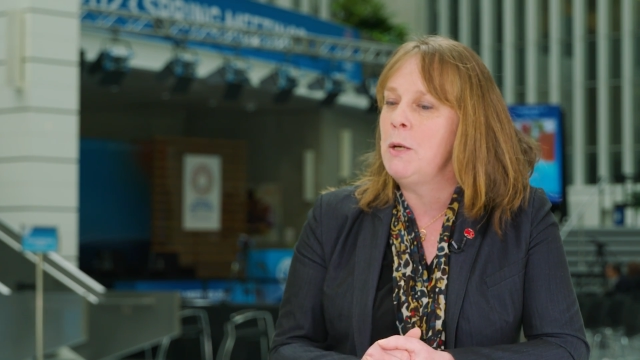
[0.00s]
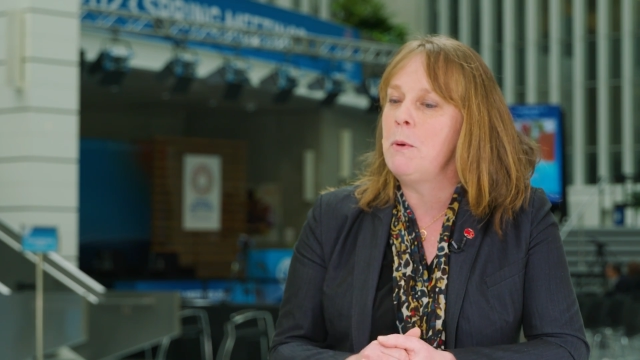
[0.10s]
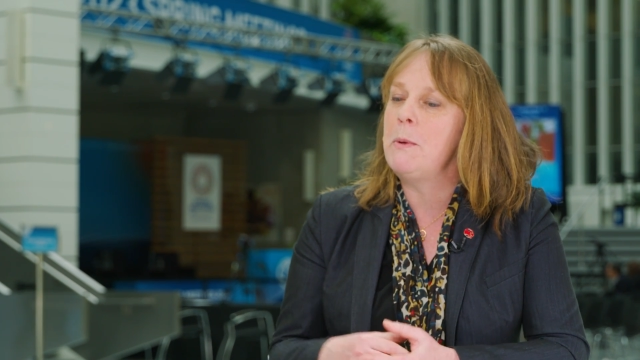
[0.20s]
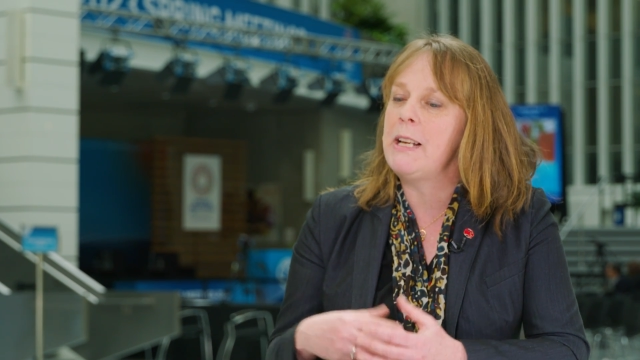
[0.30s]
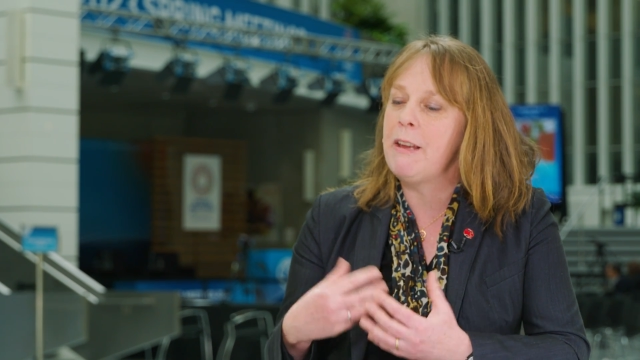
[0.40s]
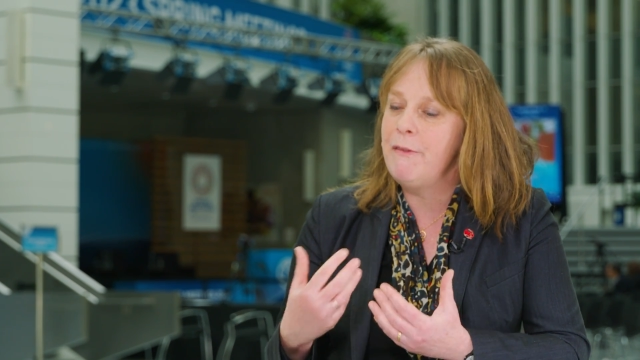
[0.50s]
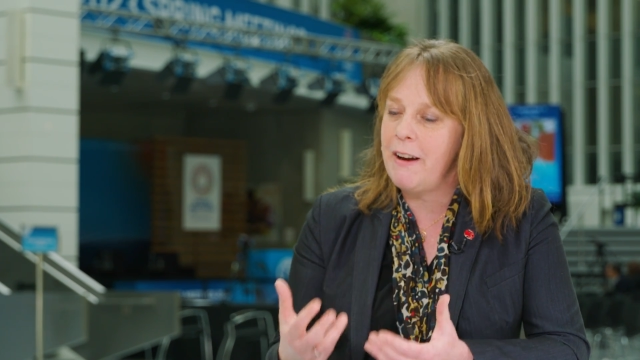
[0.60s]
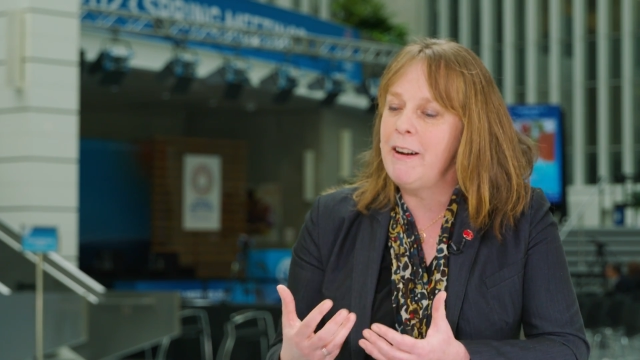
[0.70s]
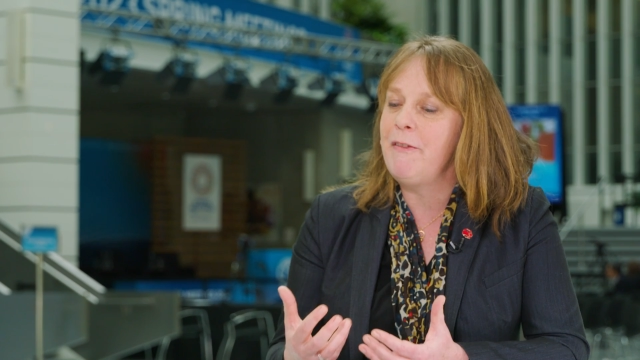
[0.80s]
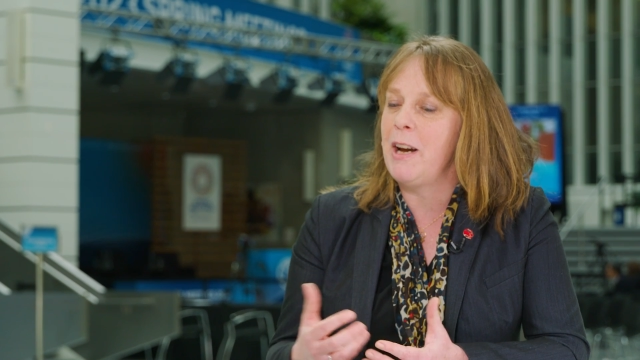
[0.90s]
We're working
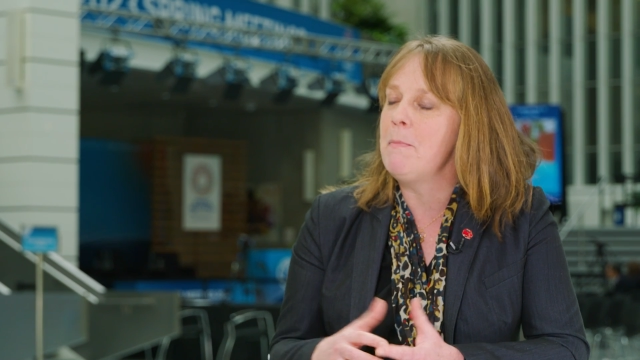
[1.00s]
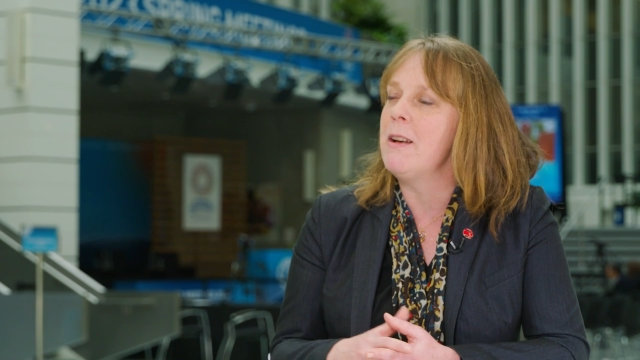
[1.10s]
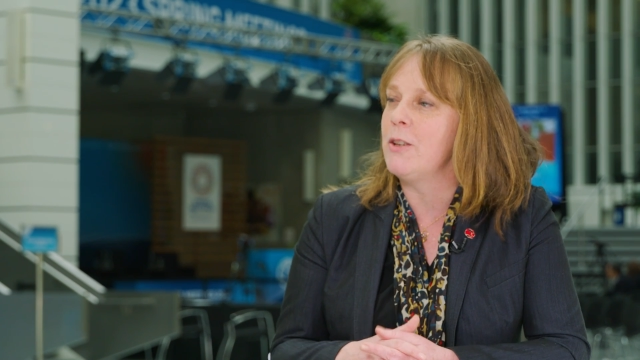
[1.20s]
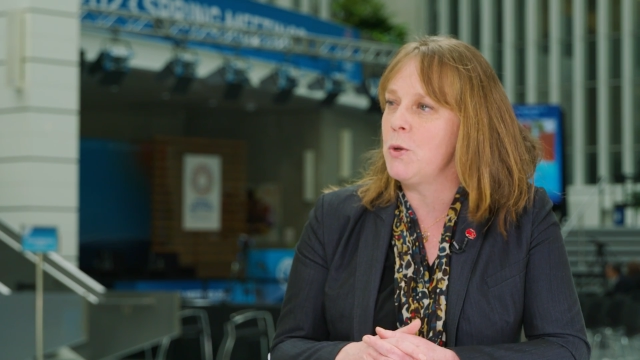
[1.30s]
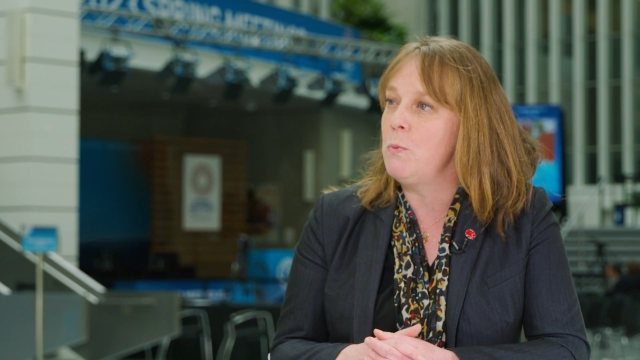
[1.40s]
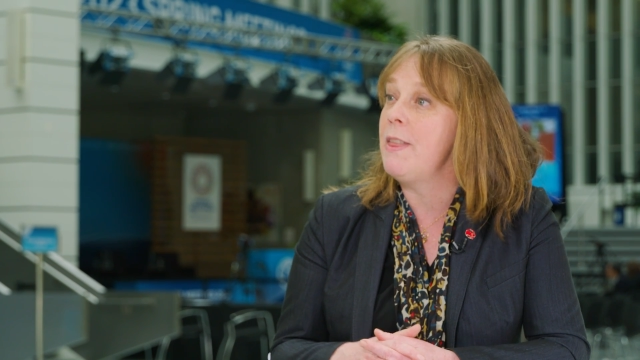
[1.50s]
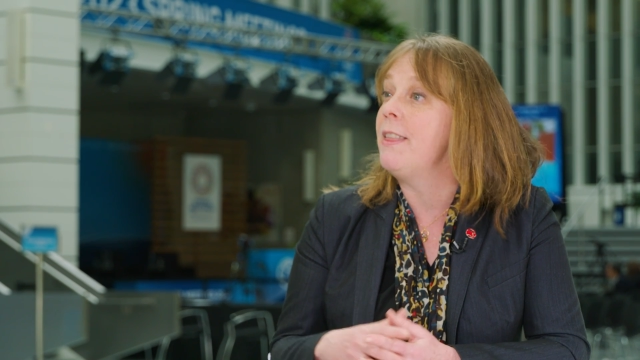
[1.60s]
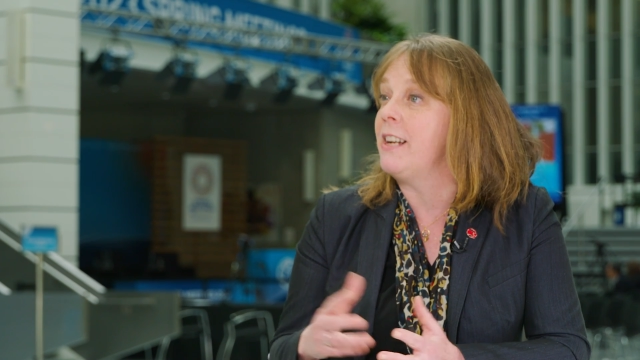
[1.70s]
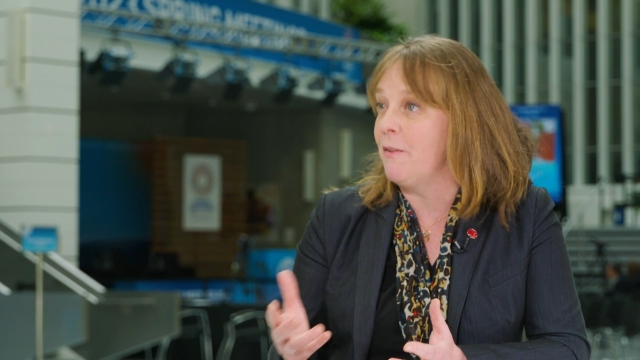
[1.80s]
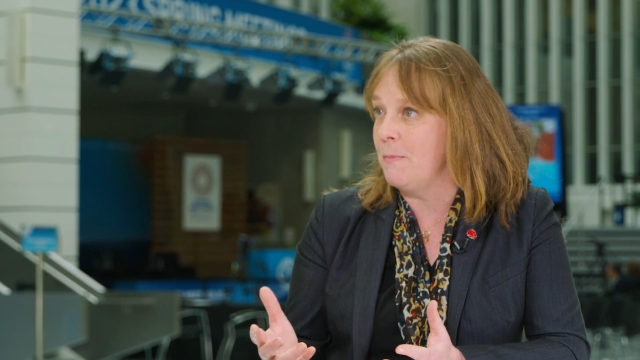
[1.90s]
very, very much with
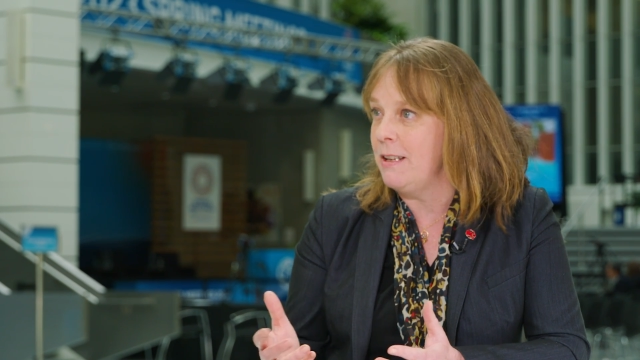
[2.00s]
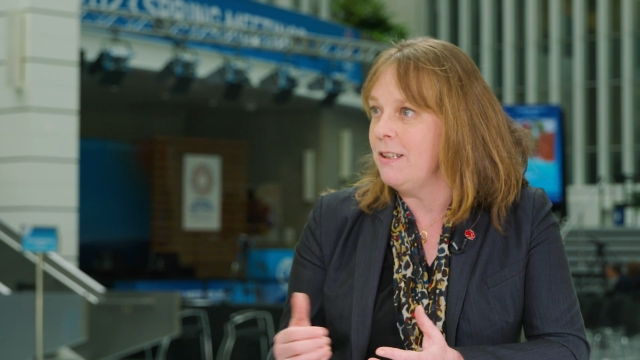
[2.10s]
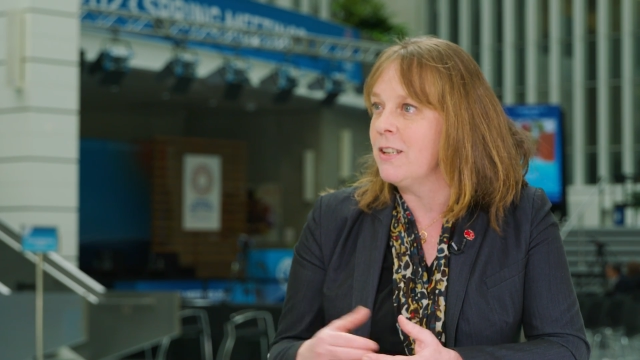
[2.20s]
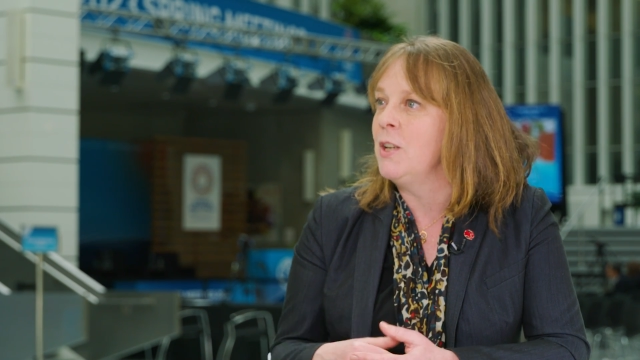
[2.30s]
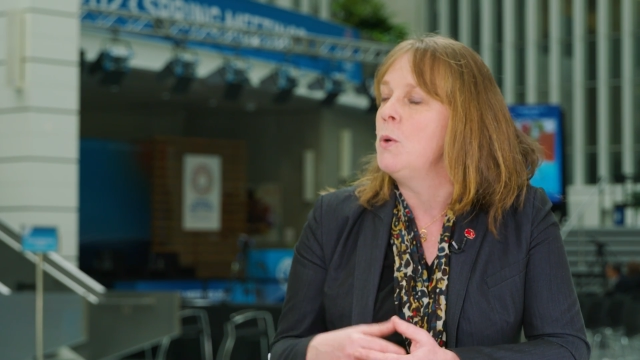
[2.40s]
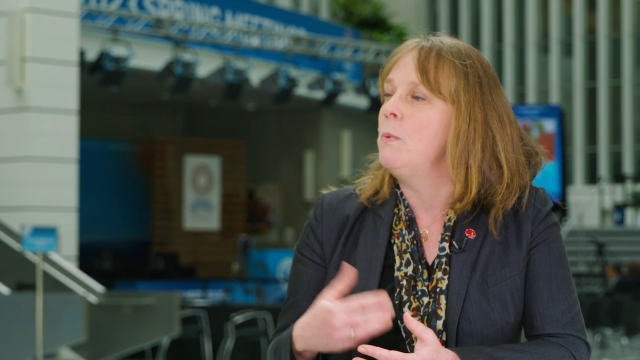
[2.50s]
the government,